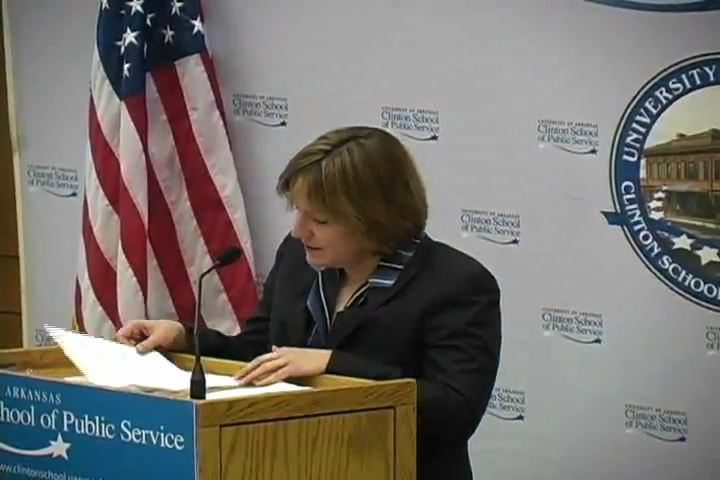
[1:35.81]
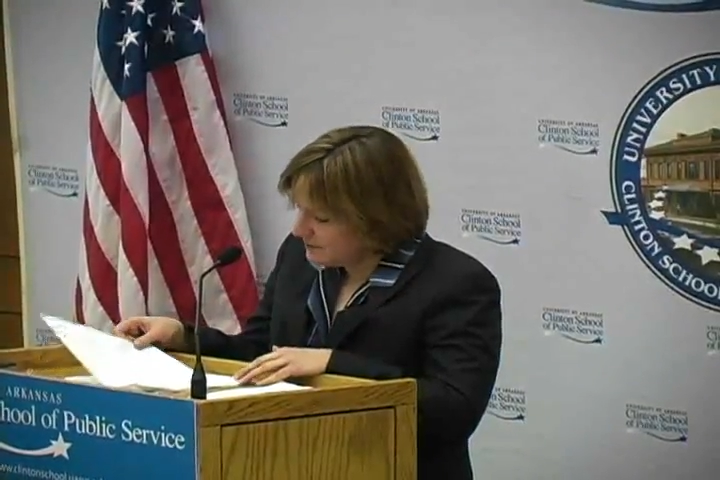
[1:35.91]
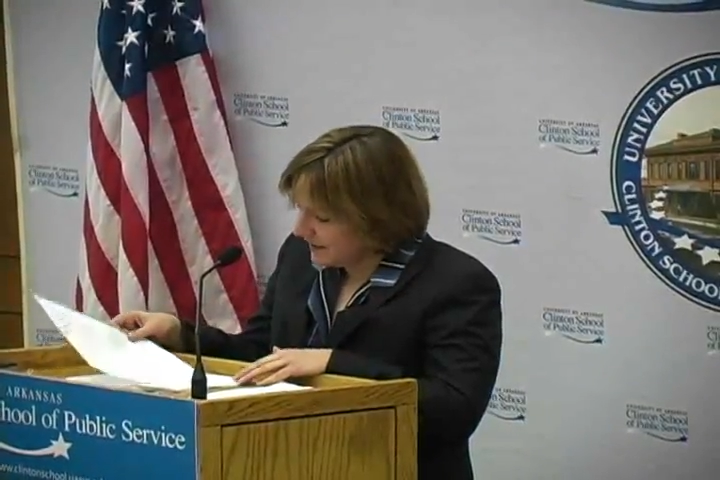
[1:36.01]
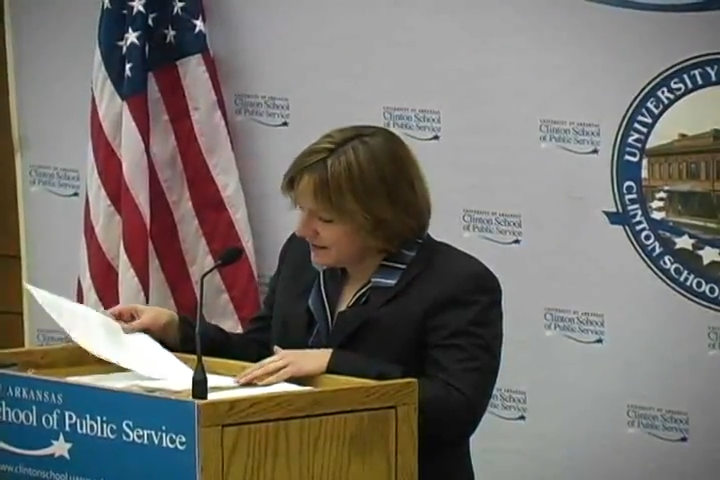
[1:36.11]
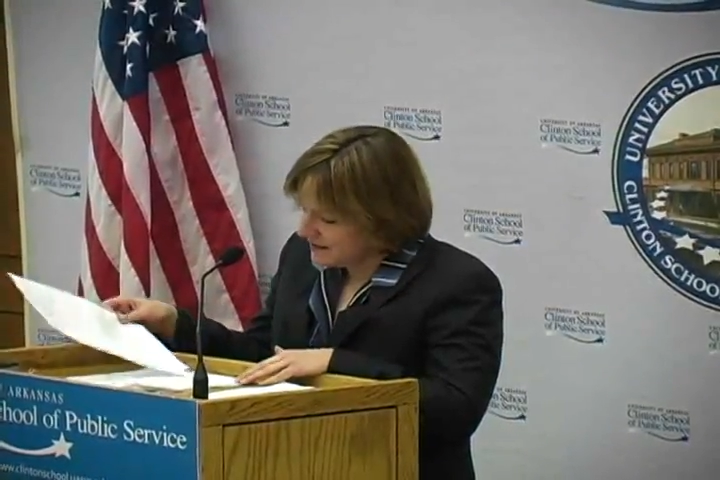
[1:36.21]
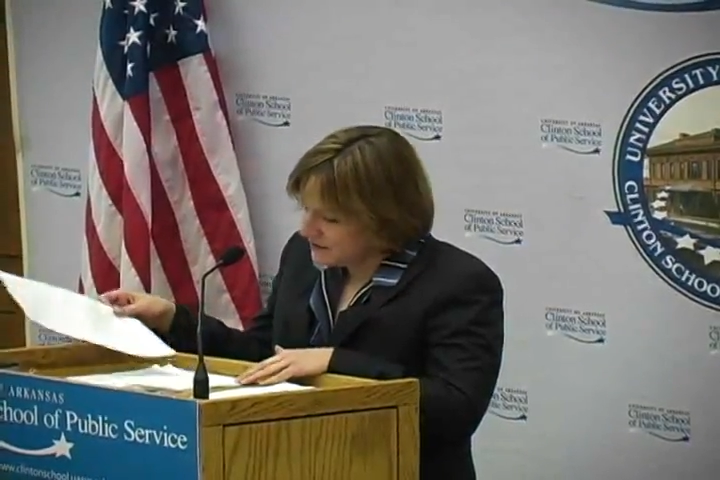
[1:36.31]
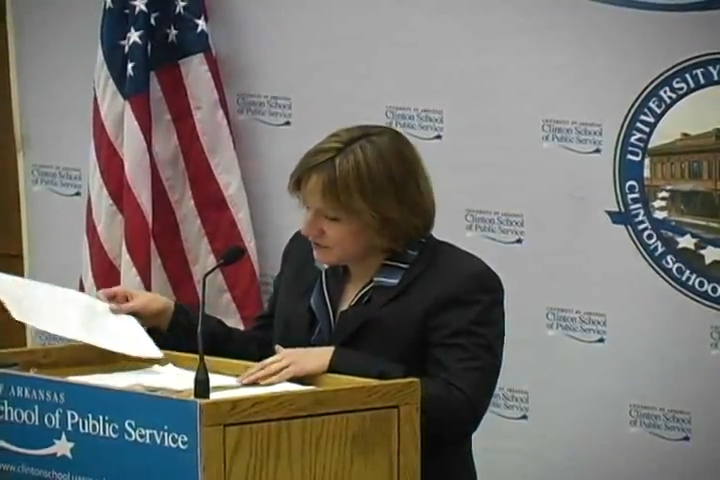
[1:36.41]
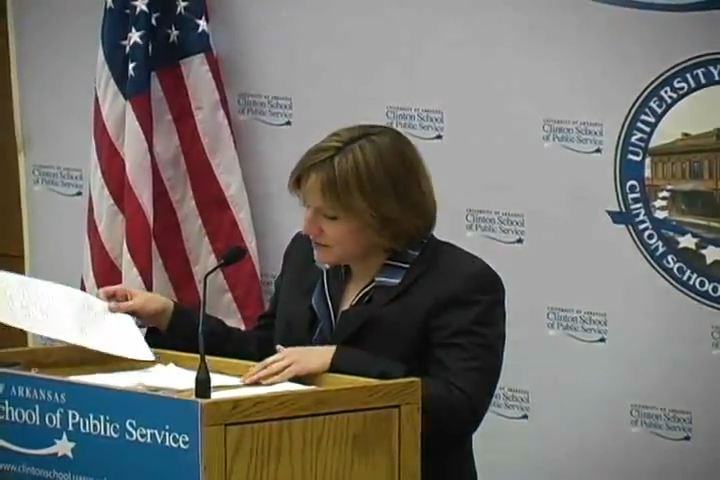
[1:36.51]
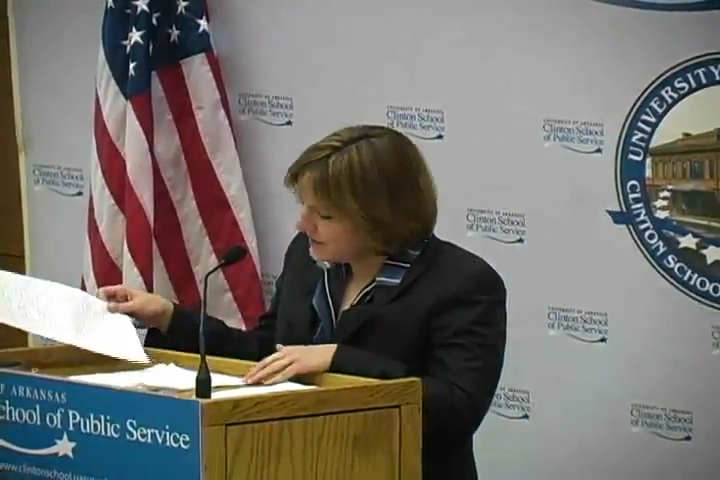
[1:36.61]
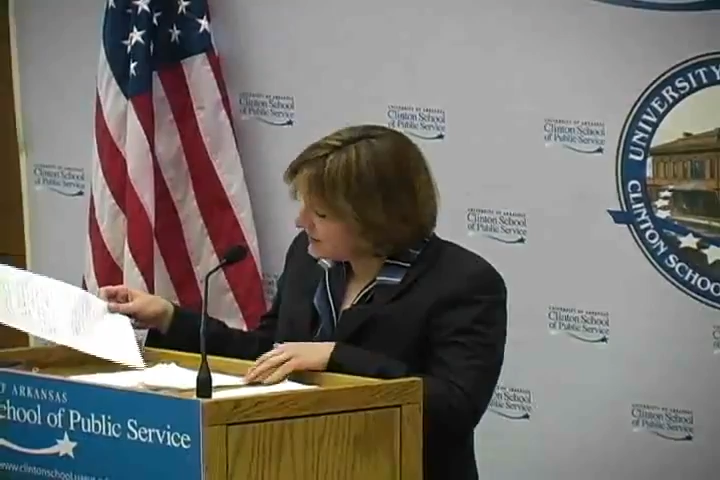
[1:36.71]
by
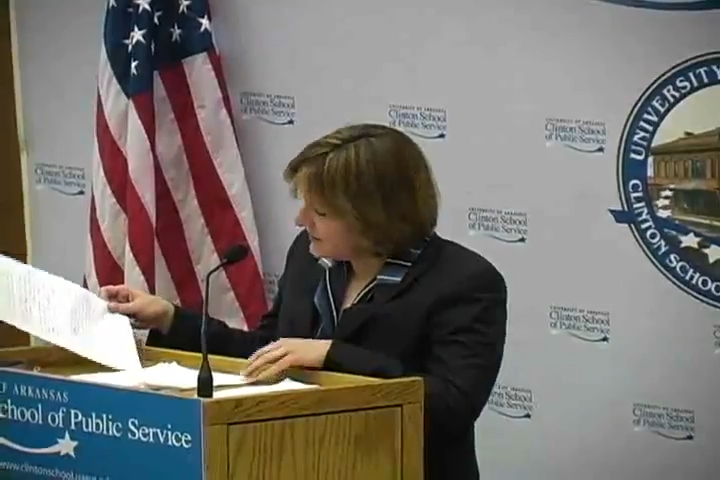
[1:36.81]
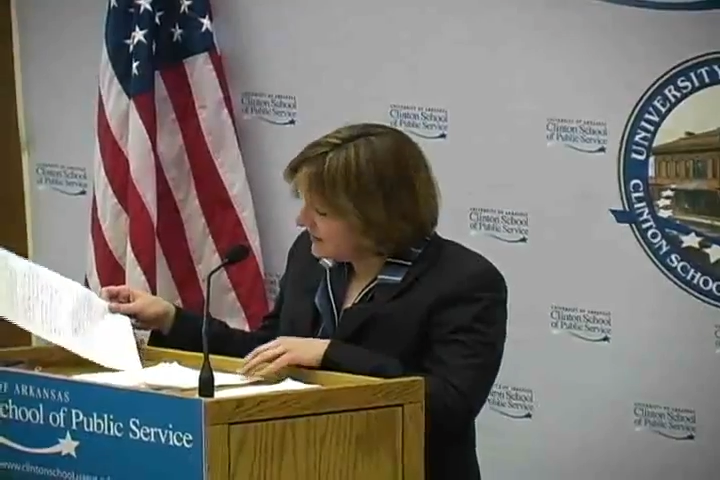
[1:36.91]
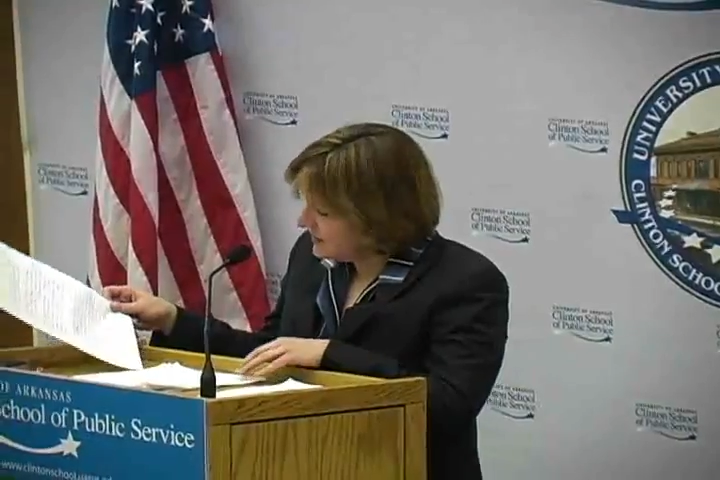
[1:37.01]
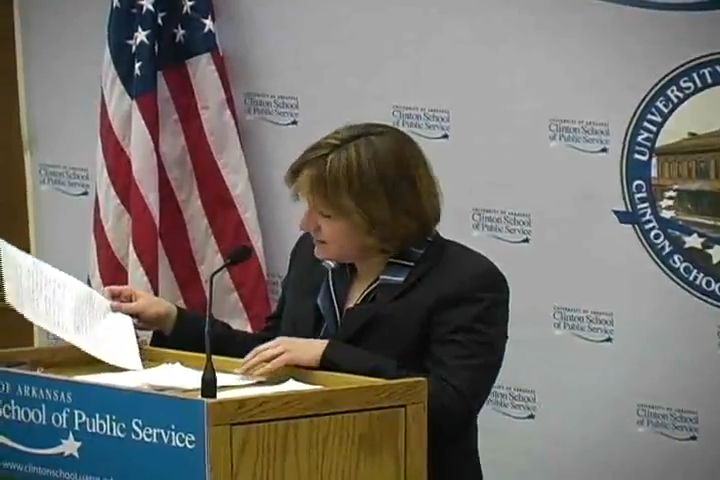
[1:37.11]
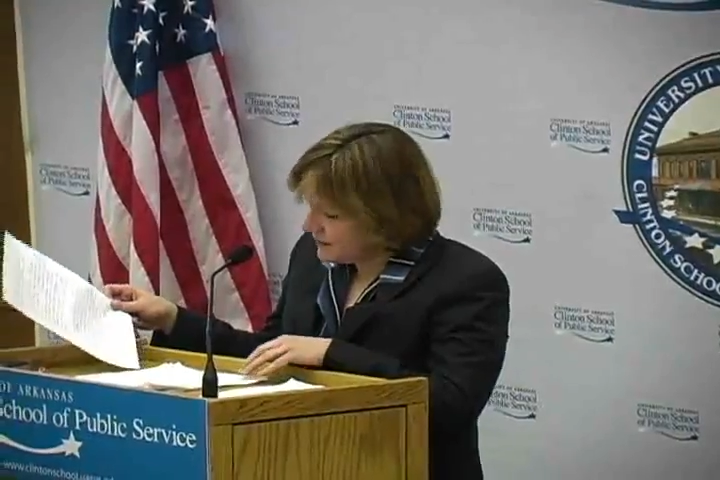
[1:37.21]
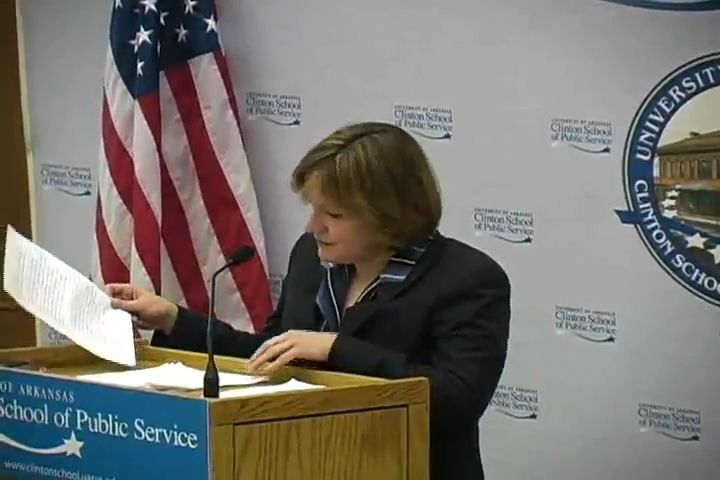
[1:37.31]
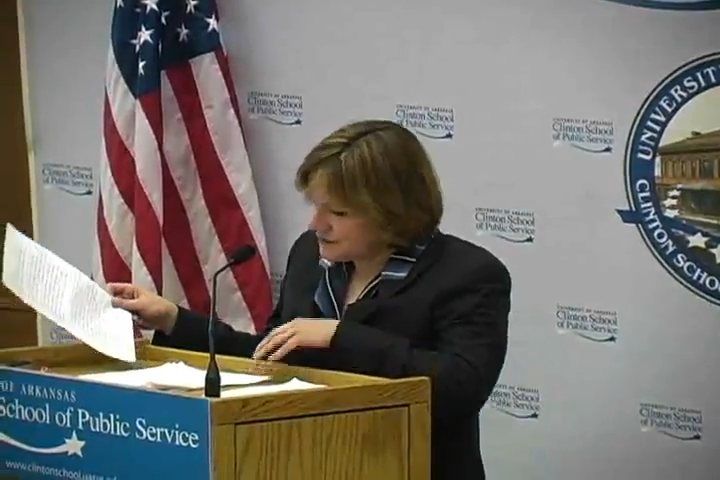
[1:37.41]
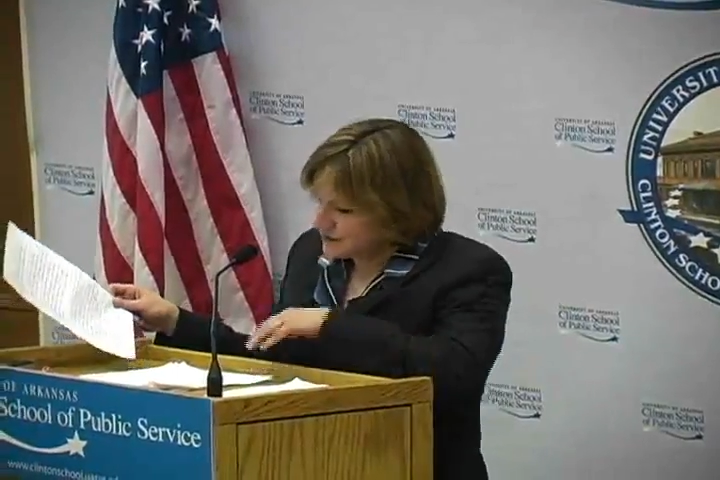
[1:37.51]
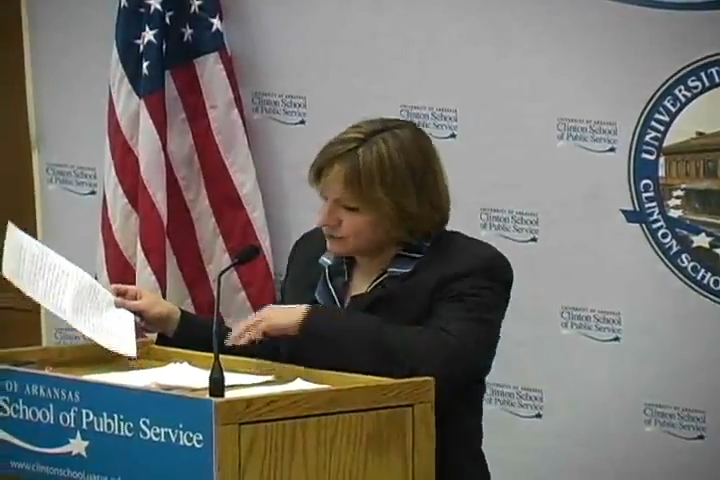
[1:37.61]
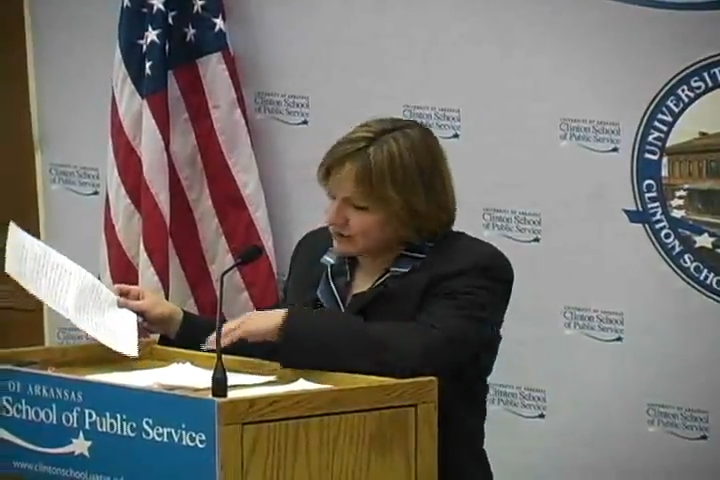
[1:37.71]
interest in the
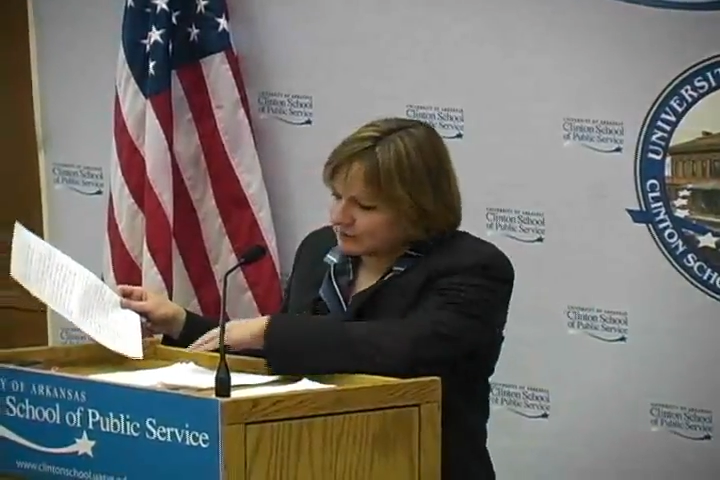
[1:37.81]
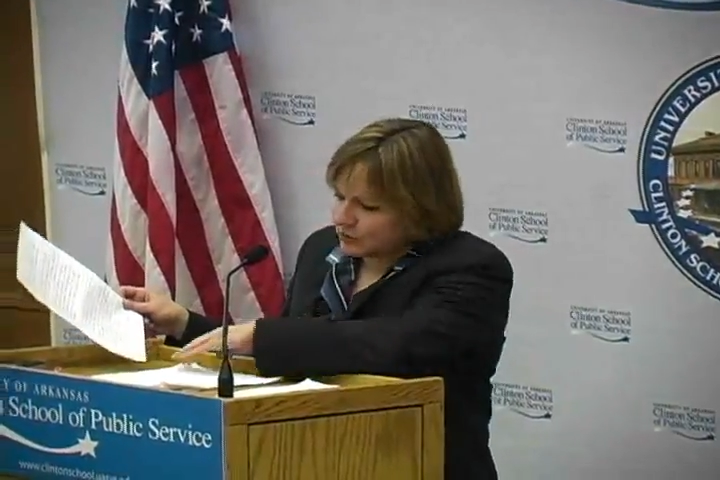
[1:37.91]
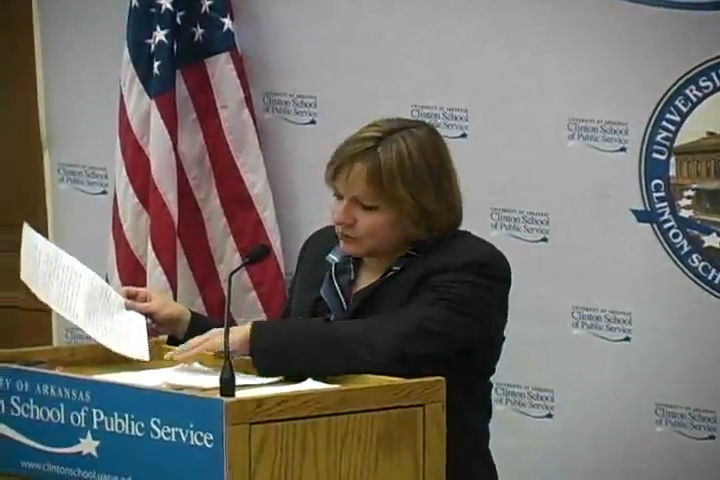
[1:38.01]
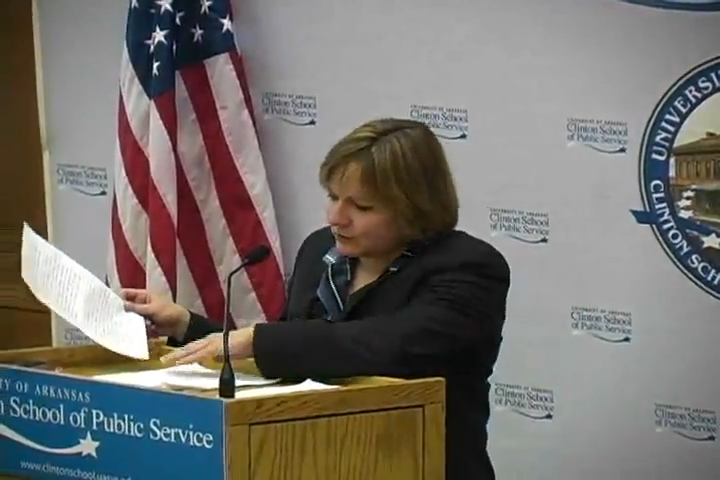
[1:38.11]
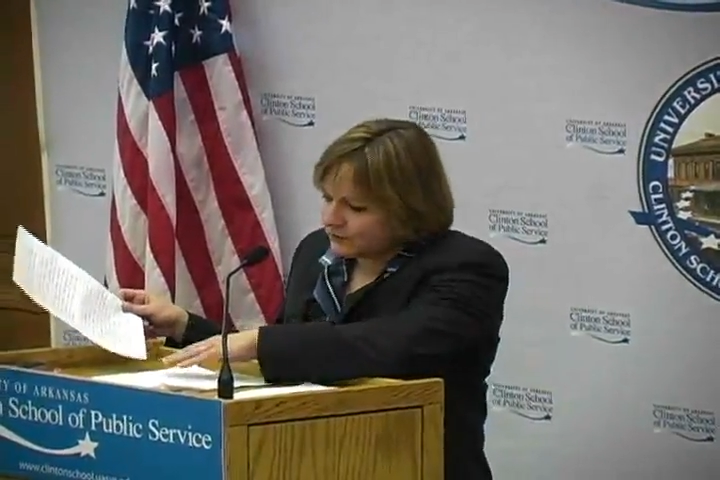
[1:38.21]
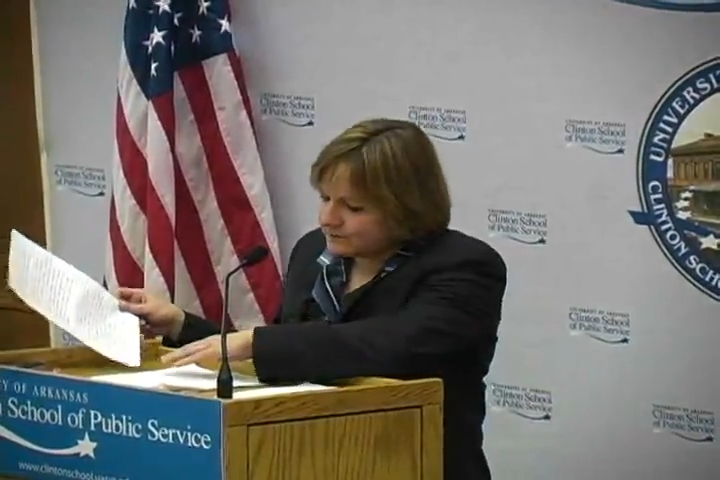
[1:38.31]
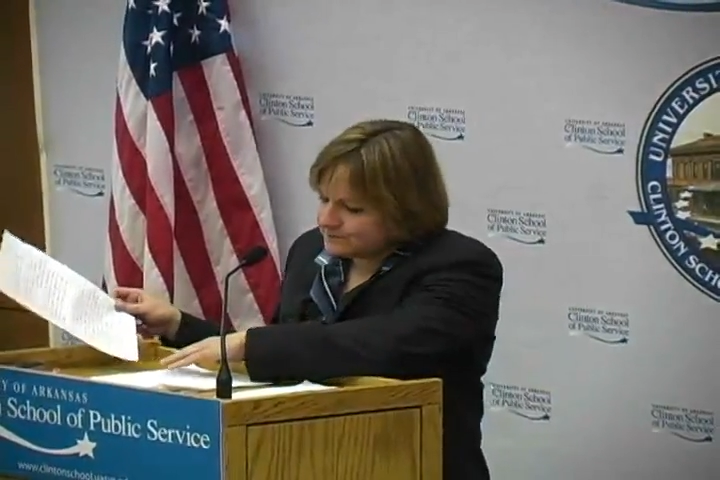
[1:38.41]
Supreme Court.